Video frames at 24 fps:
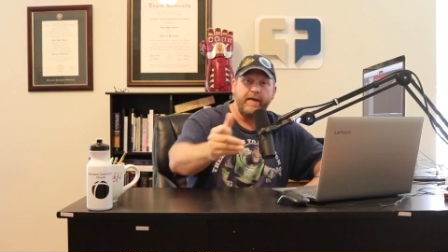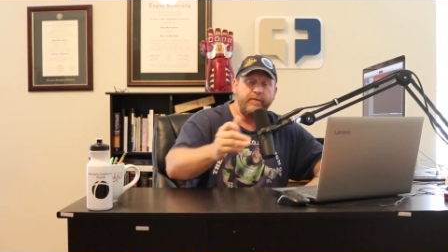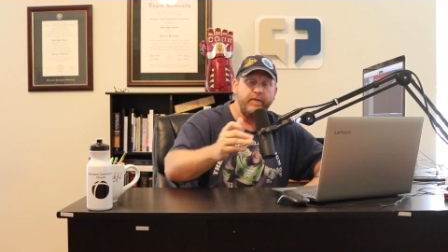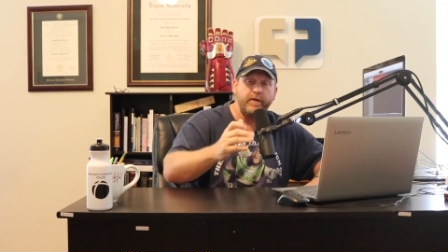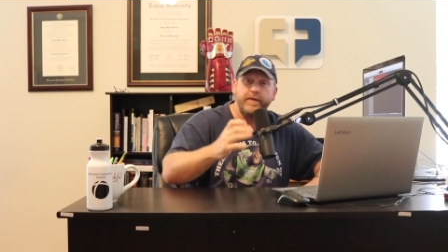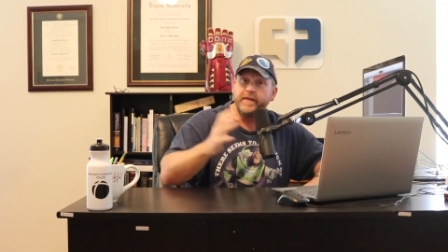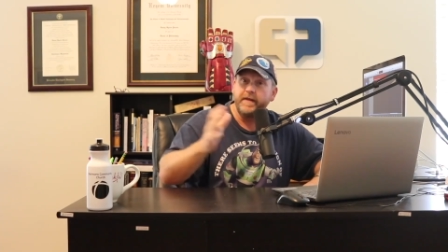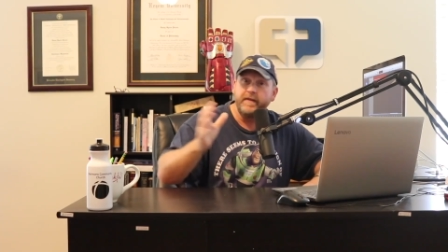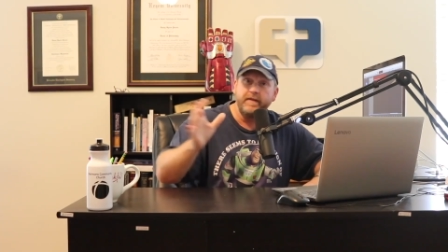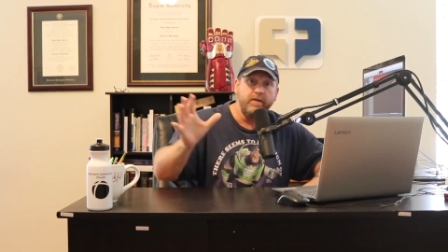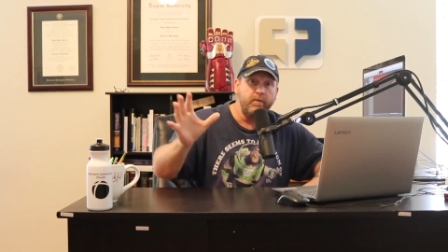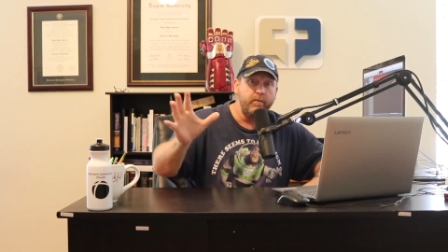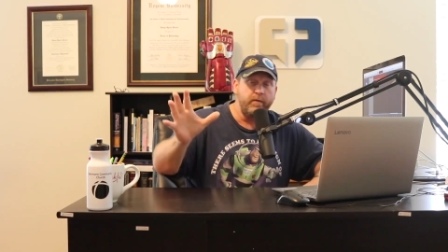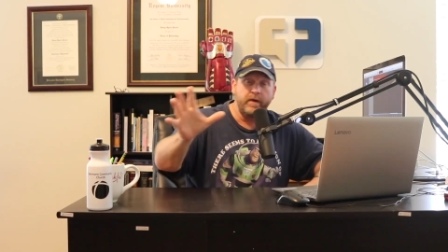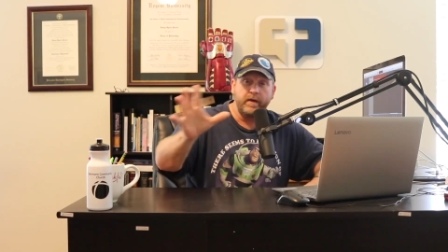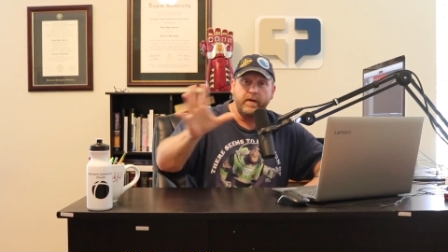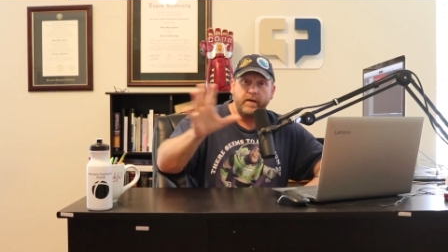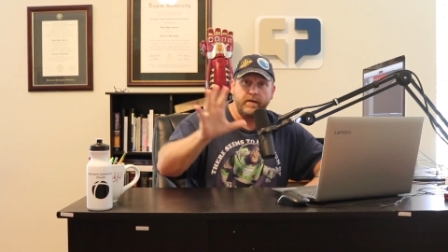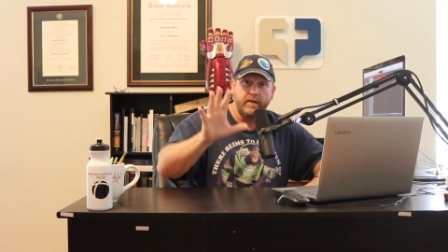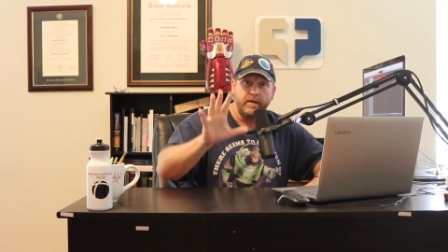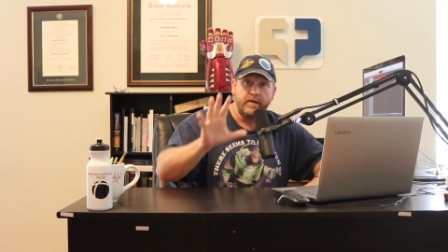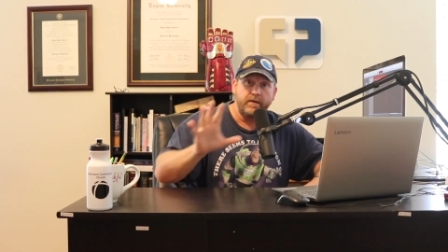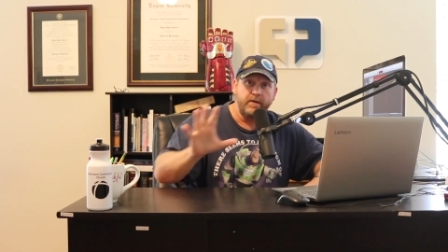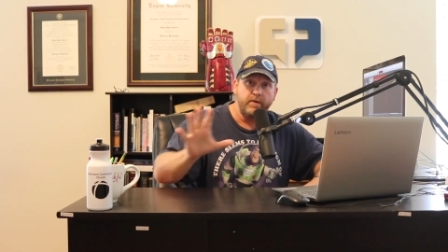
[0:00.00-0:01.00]
Everything that
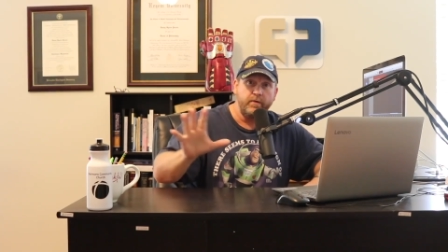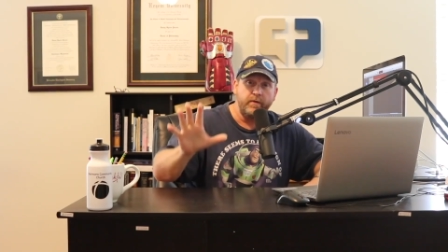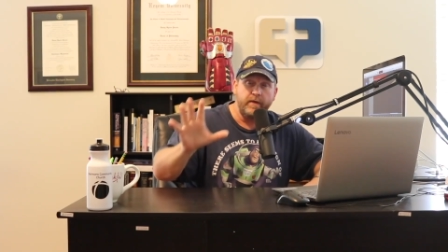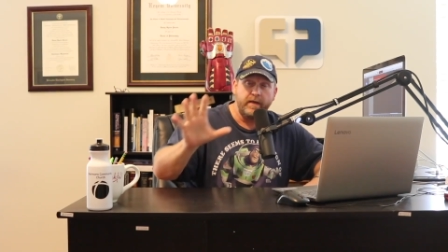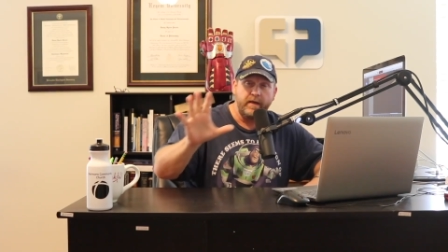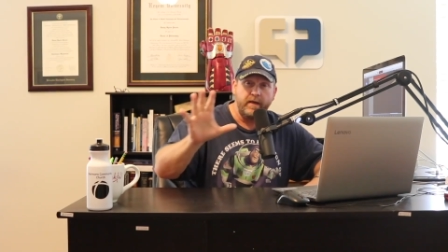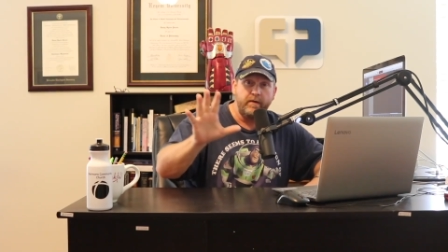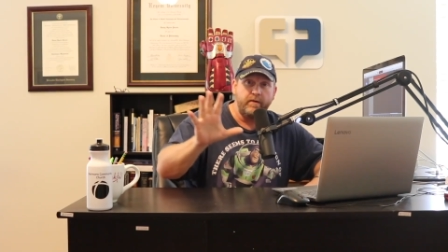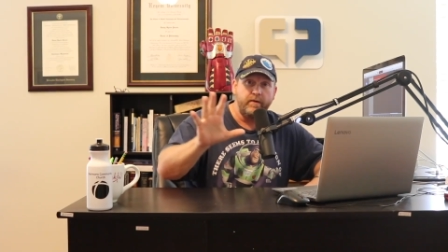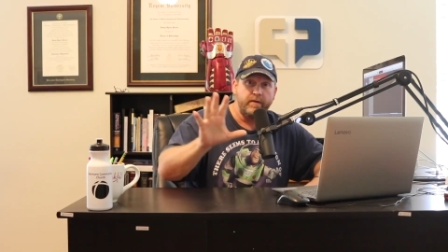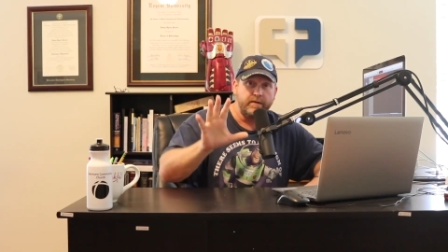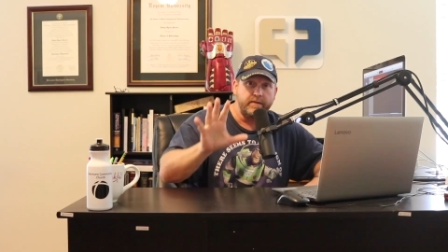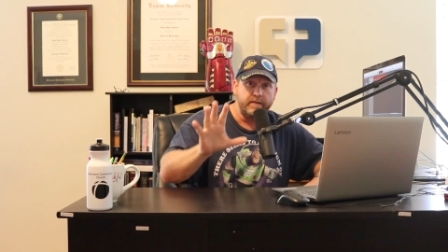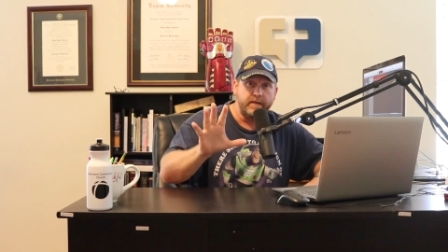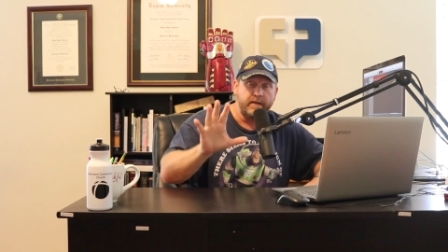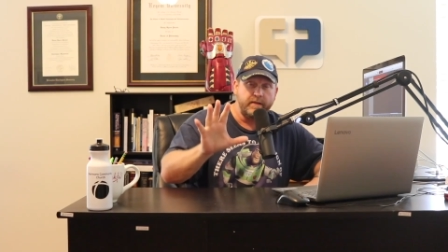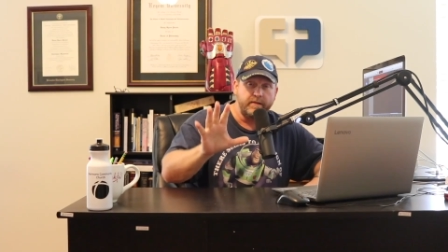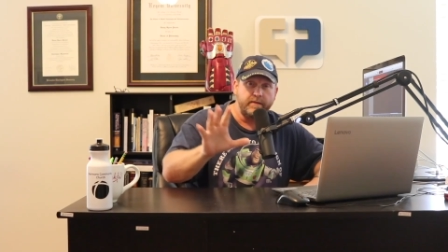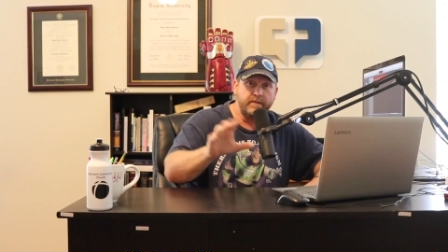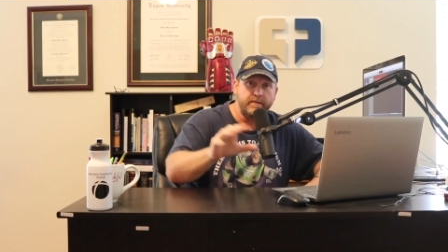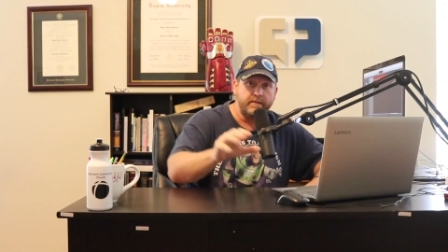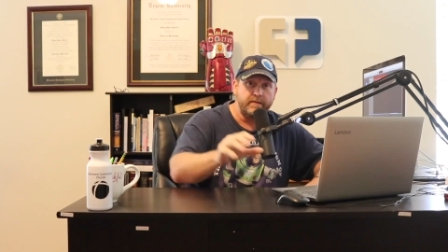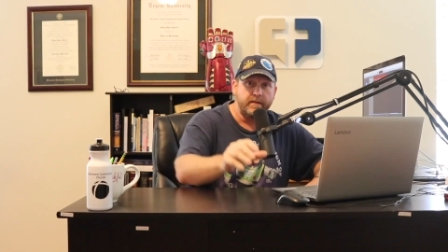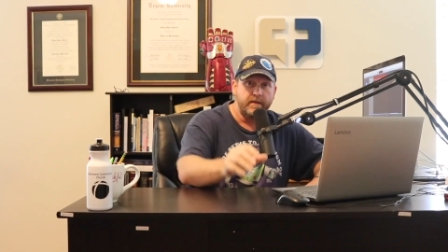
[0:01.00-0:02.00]
we're going to do here is
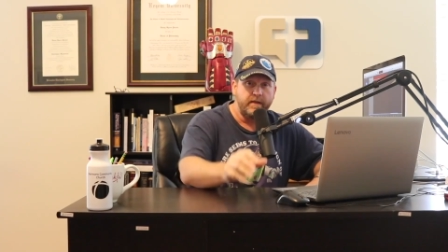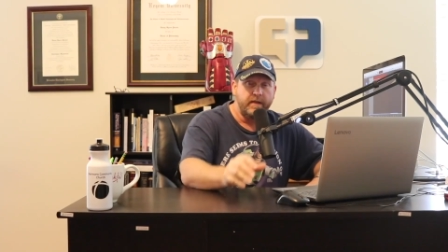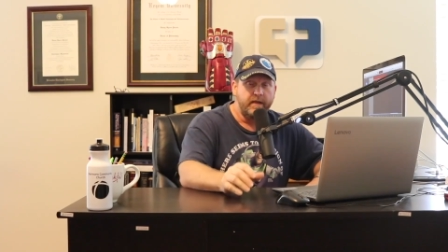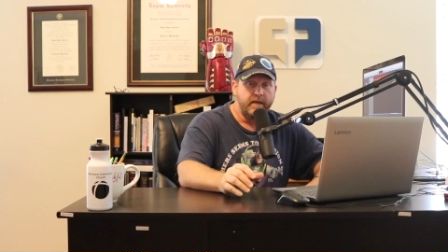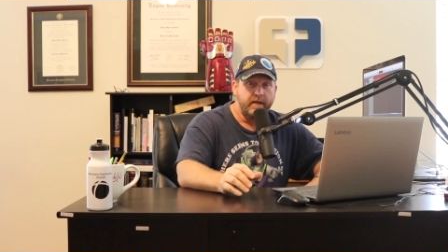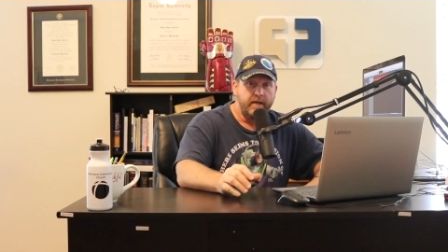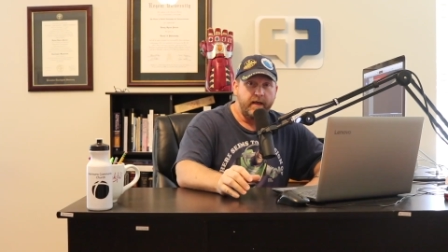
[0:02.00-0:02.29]
is